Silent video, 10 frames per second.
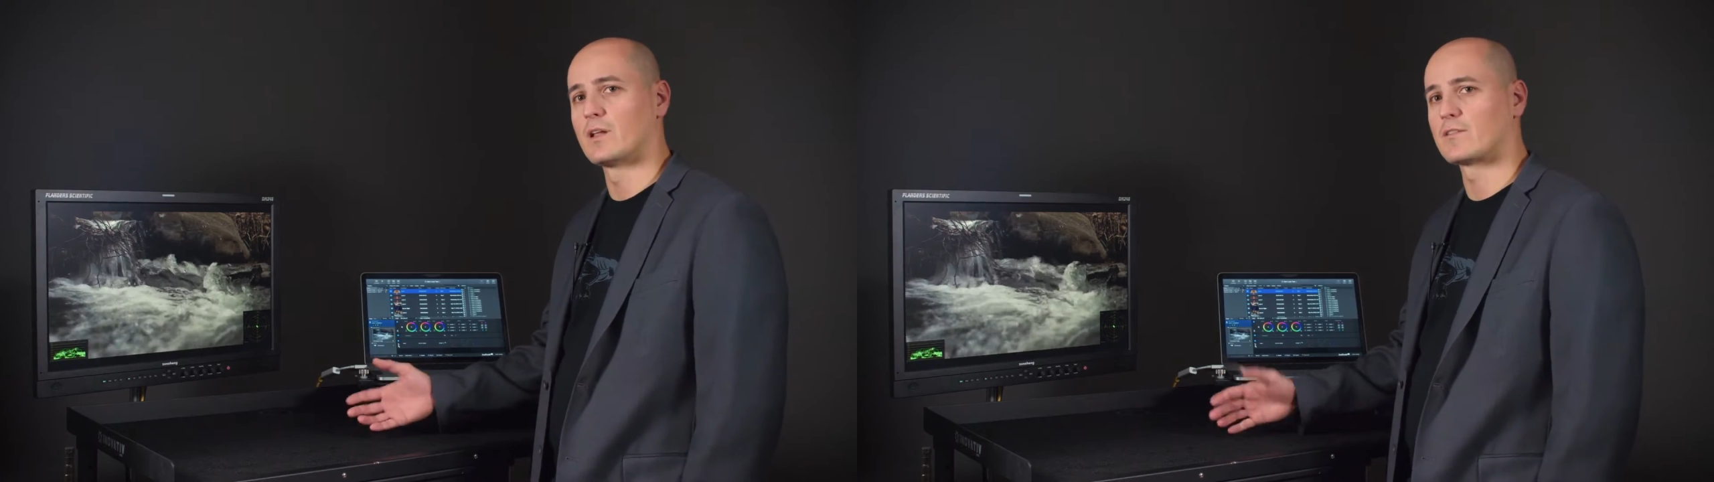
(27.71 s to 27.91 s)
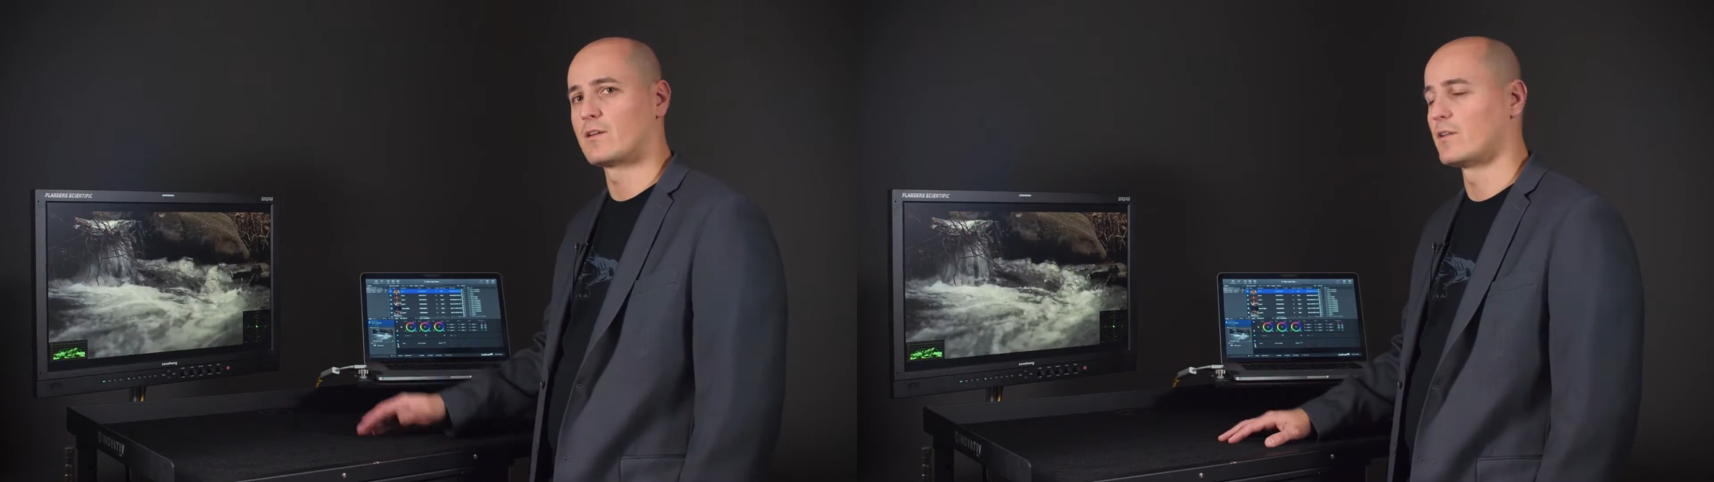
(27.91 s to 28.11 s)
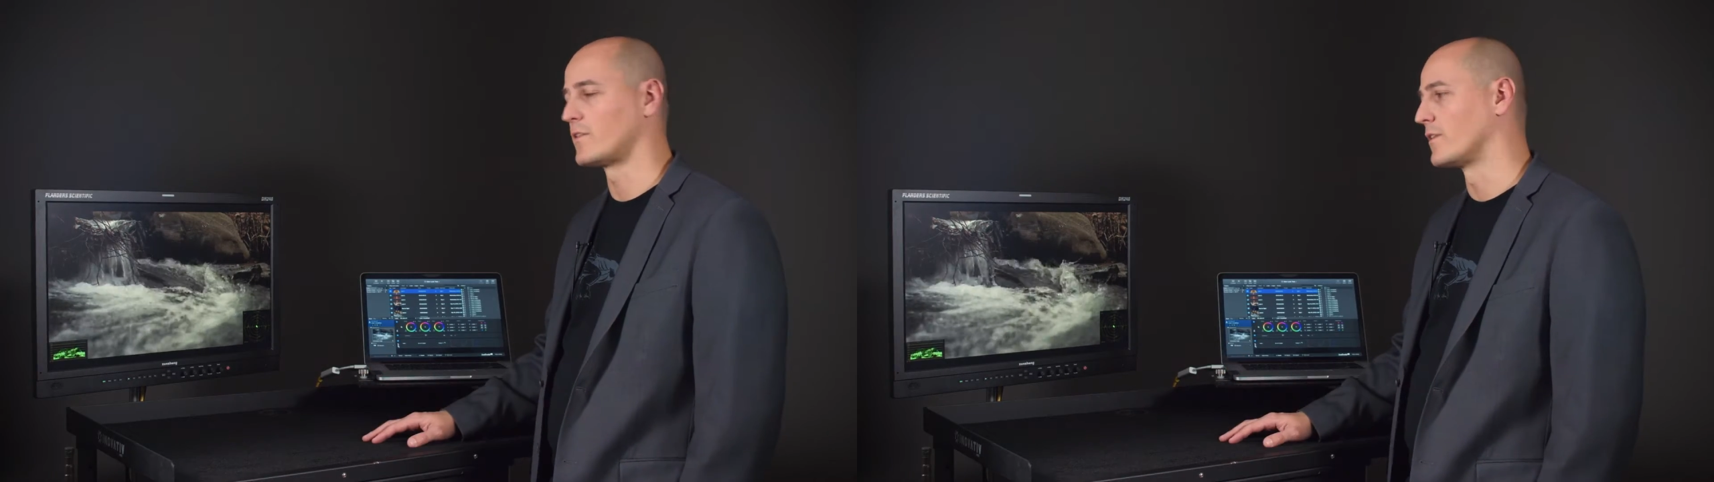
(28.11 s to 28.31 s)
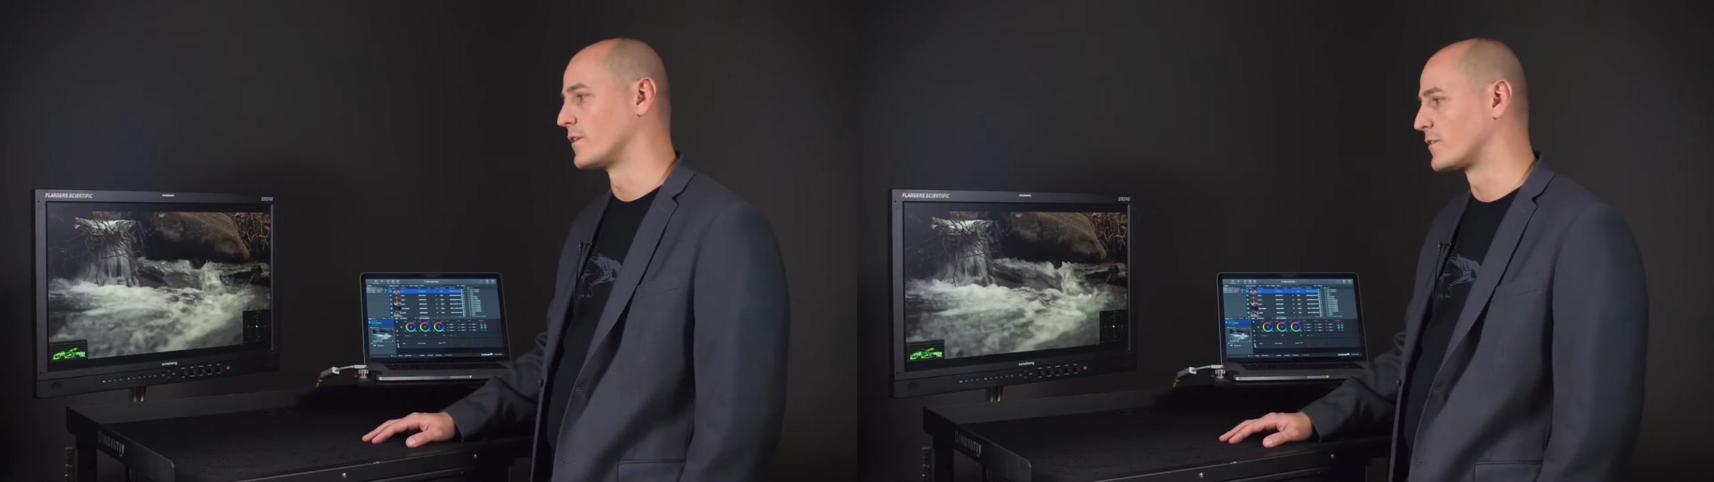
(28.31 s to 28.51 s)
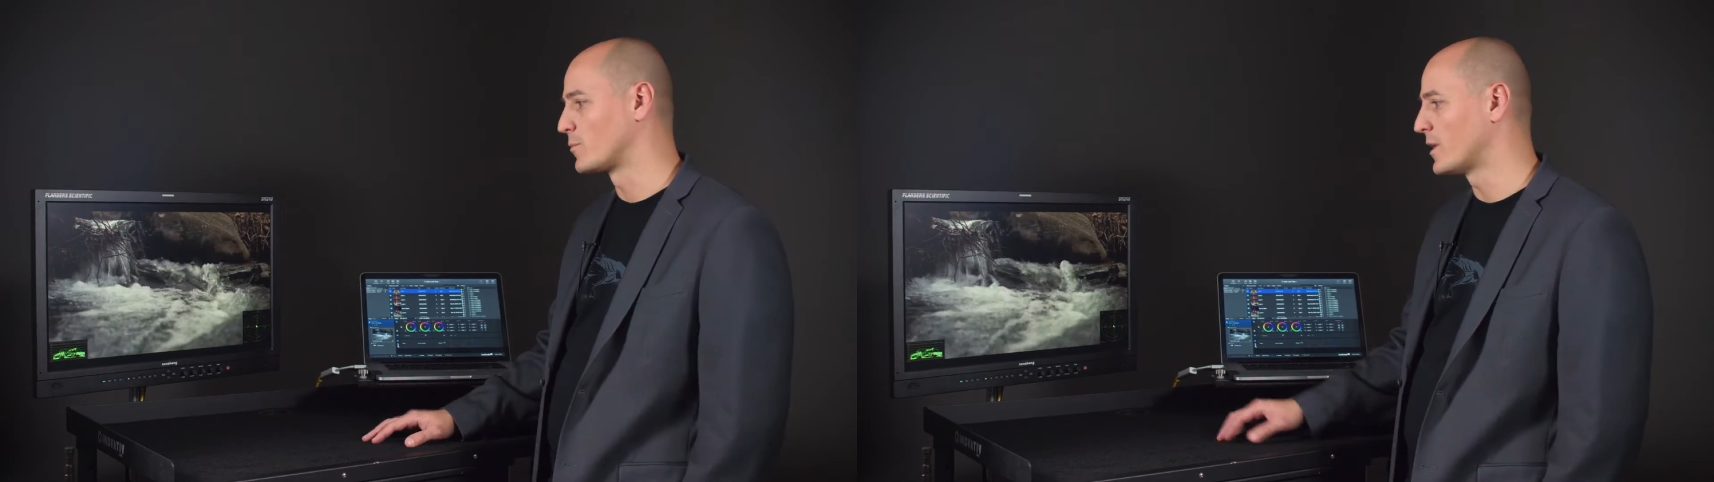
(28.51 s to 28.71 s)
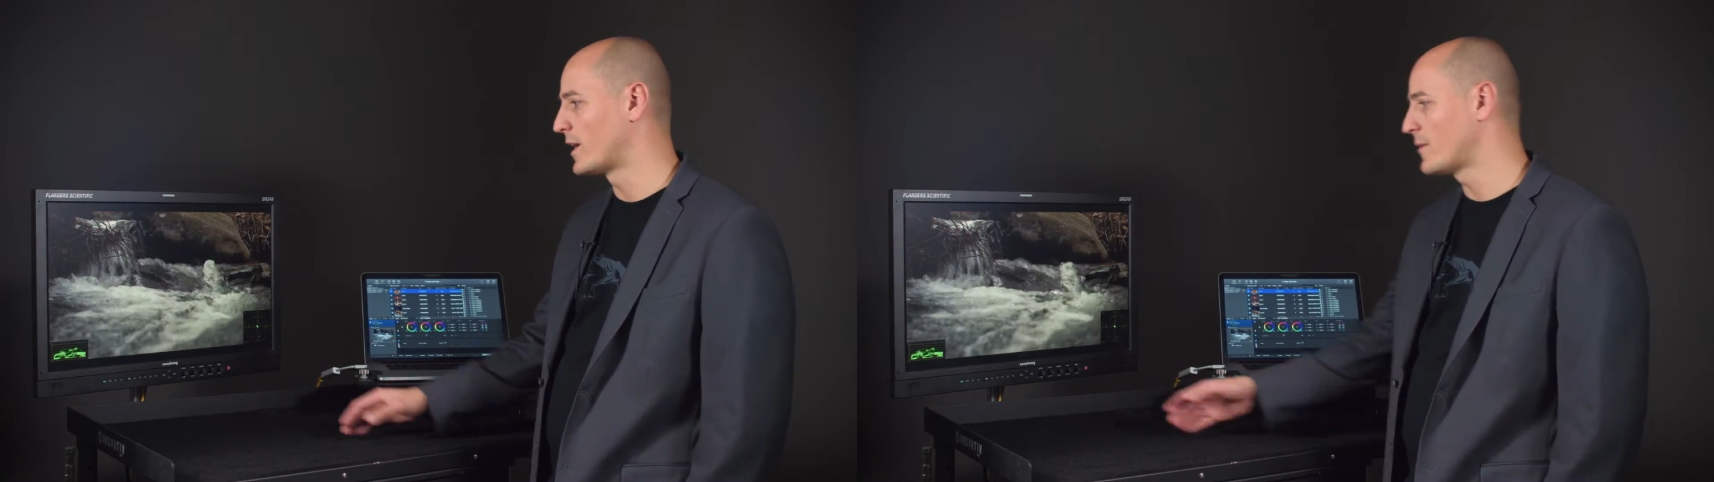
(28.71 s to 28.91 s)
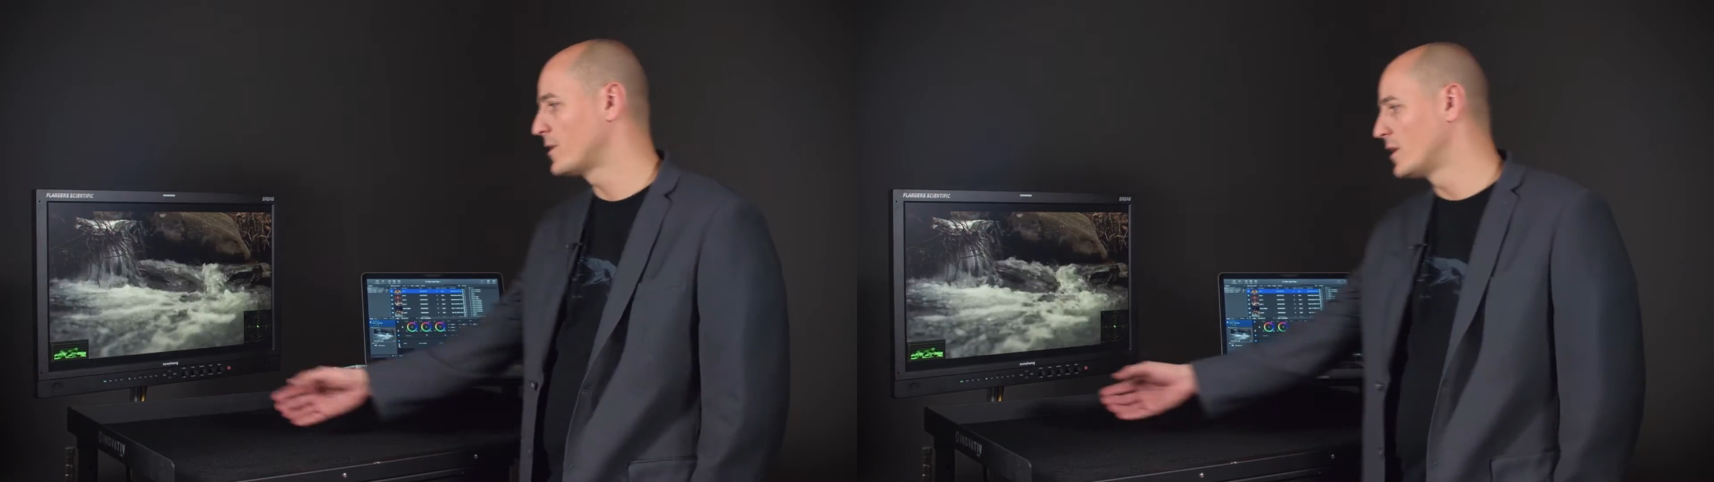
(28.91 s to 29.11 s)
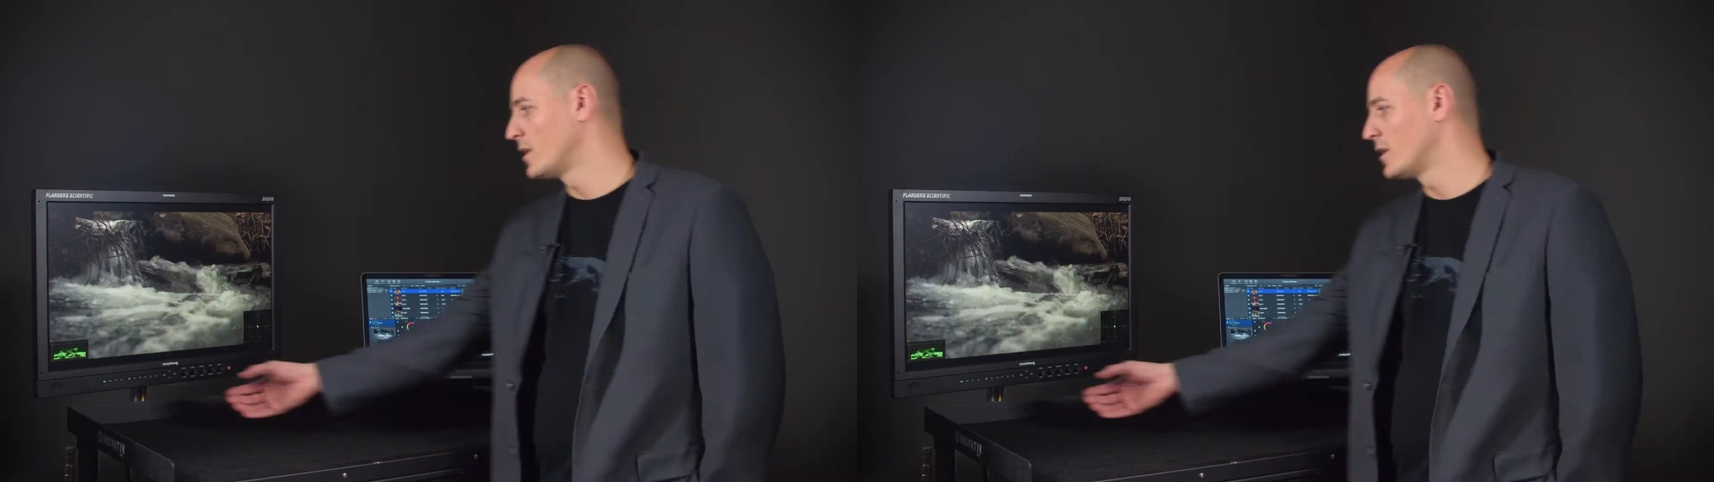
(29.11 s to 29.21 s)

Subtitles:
LUTs onto the display,